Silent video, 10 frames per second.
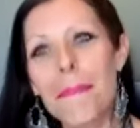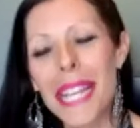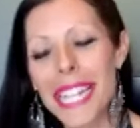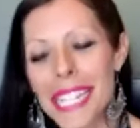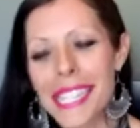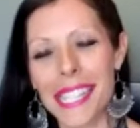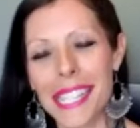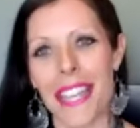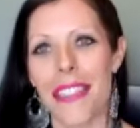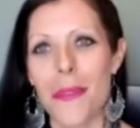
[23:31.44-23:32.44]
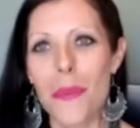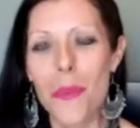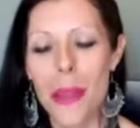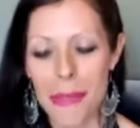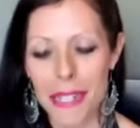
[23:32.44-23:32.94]
biggest thing that
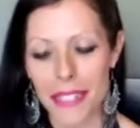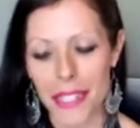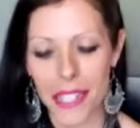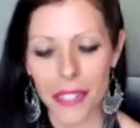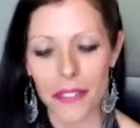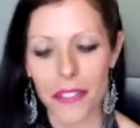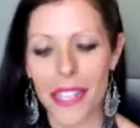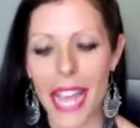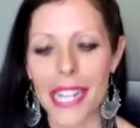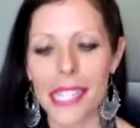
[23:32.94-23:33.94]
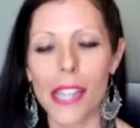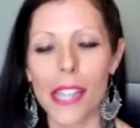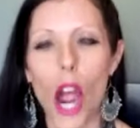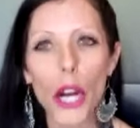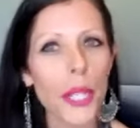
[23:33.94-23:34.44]
women need to look at is
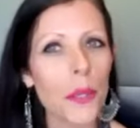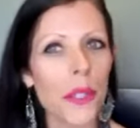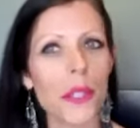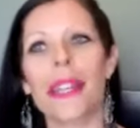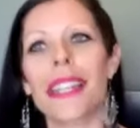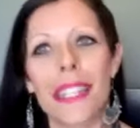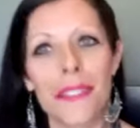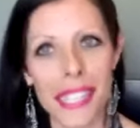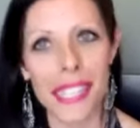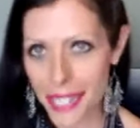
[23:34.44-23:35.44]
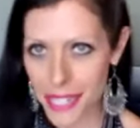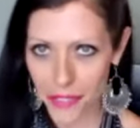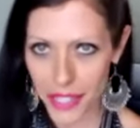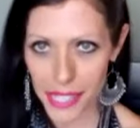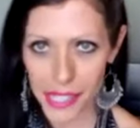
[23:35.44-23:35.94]
are you doing any of these
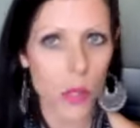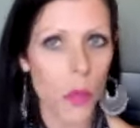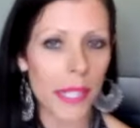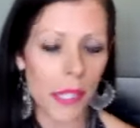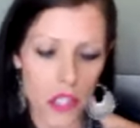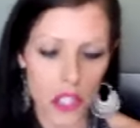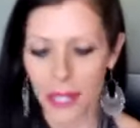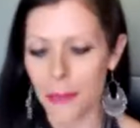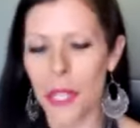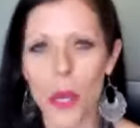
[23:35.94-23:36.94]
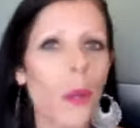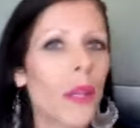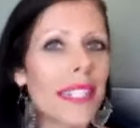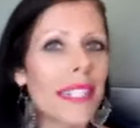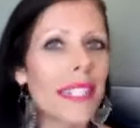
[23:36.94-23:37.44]
activities, going to the gym,
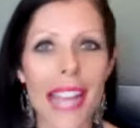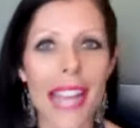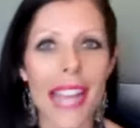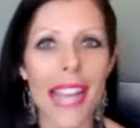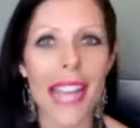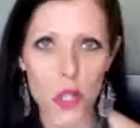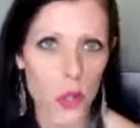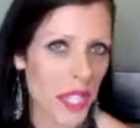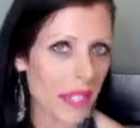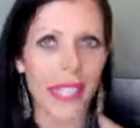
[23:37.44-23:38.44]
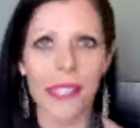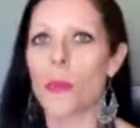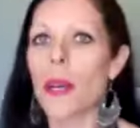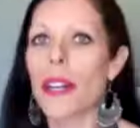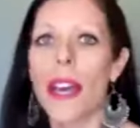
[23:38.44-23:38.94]
yoga, dieting, juice
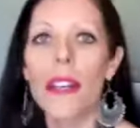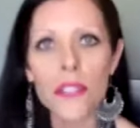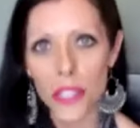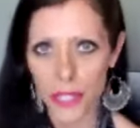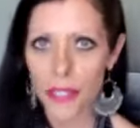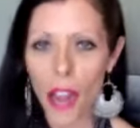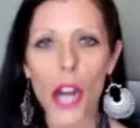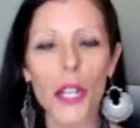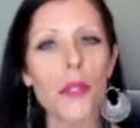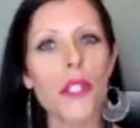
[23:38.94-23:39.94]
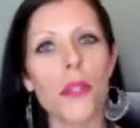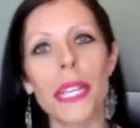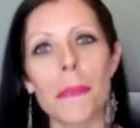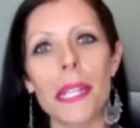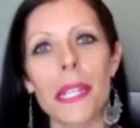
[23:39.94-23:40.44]
cleanse, whatever? Are you
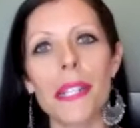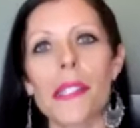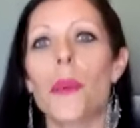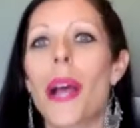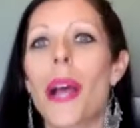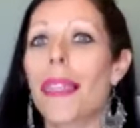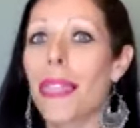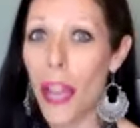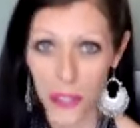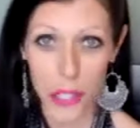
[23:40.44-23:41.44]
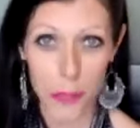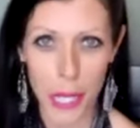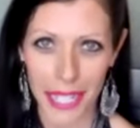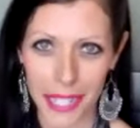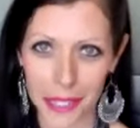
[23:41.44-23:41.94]
doing it because you love your
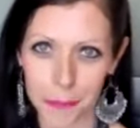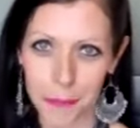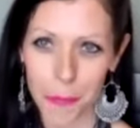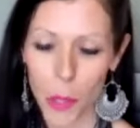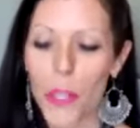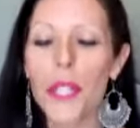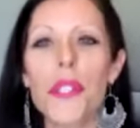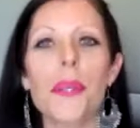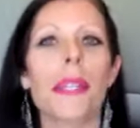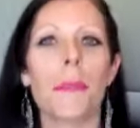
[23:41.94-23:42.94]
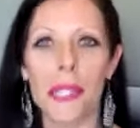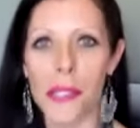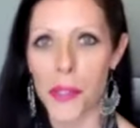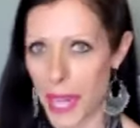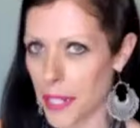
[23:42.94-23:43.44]
body? Or are you doing it
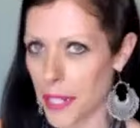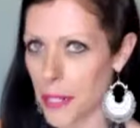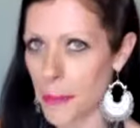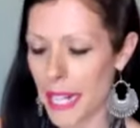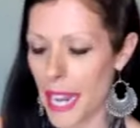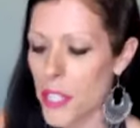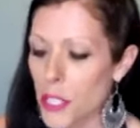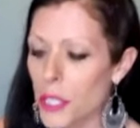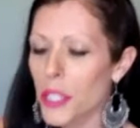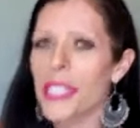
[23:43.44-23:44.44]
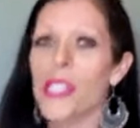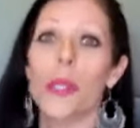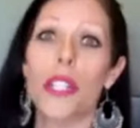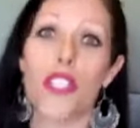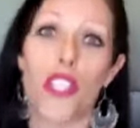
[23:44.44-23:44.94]
because you hate your body and you're looking
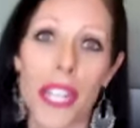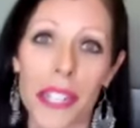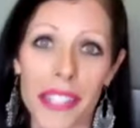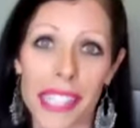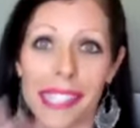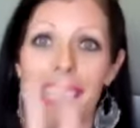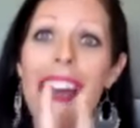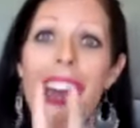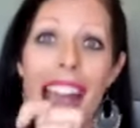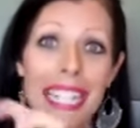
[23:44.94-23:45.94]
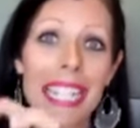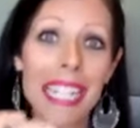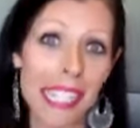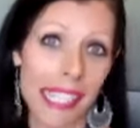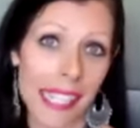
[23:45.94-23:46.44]
to achieve this
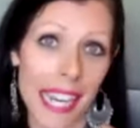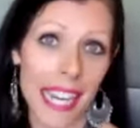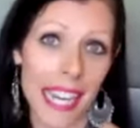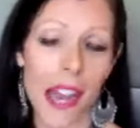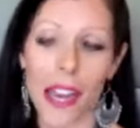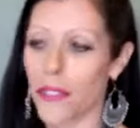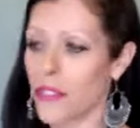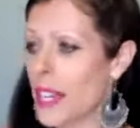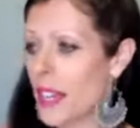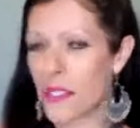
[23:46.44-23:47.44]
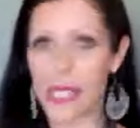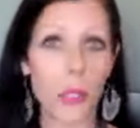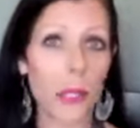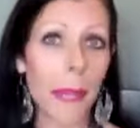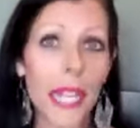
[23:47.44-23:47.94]
ideal state of
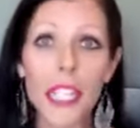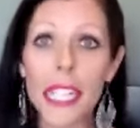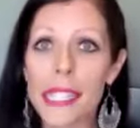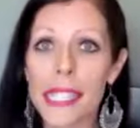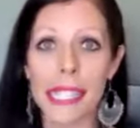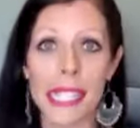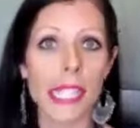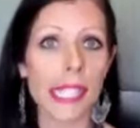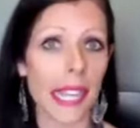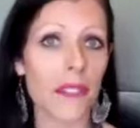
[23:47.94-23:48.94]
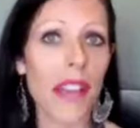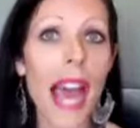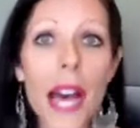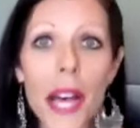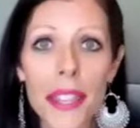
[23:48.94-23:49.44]
physical appearance, ideal state of
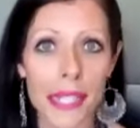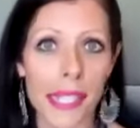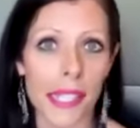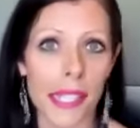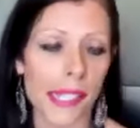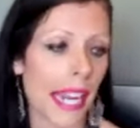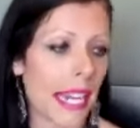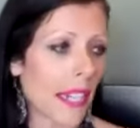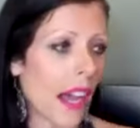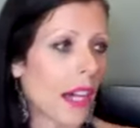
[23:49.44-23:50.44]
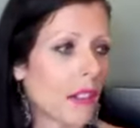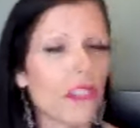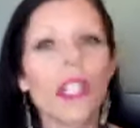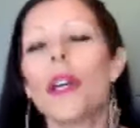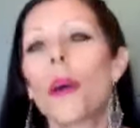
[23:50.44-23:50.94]
health, ideal state of
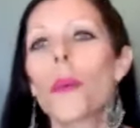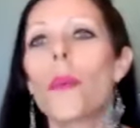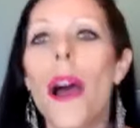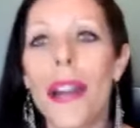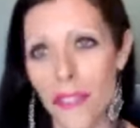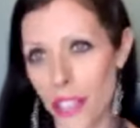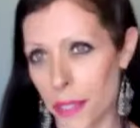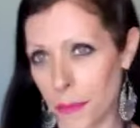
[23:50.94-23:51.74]
whatever?